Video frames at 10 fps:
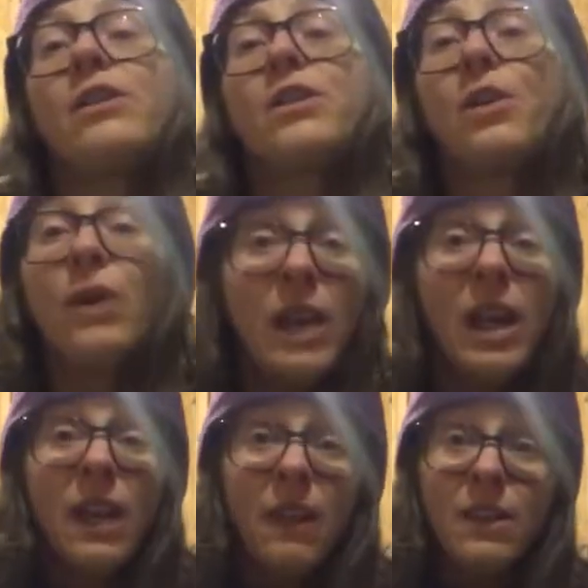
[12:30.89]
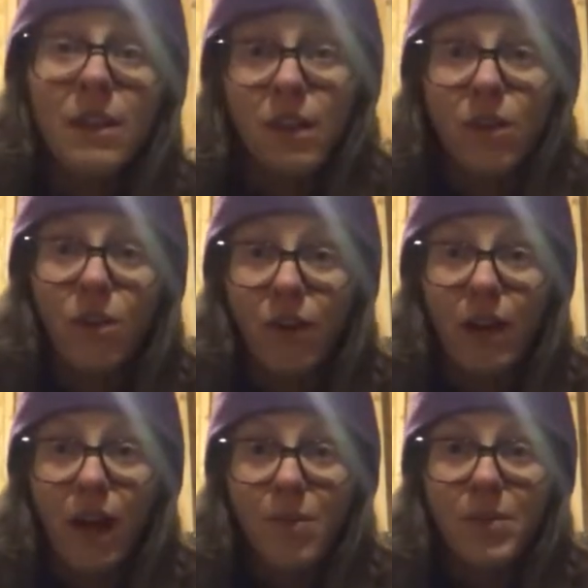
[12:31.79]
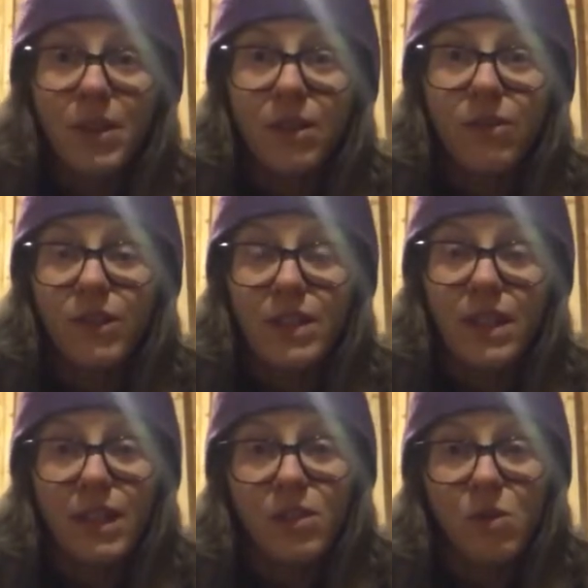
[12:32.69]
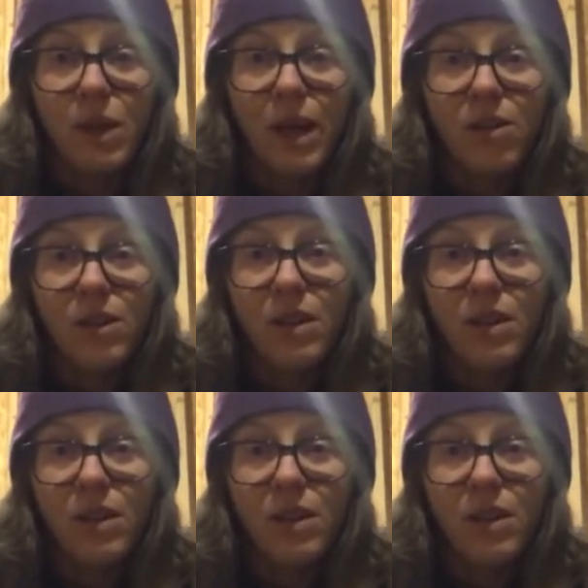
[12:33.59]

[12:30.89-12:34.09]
So that's another great option for today's workout.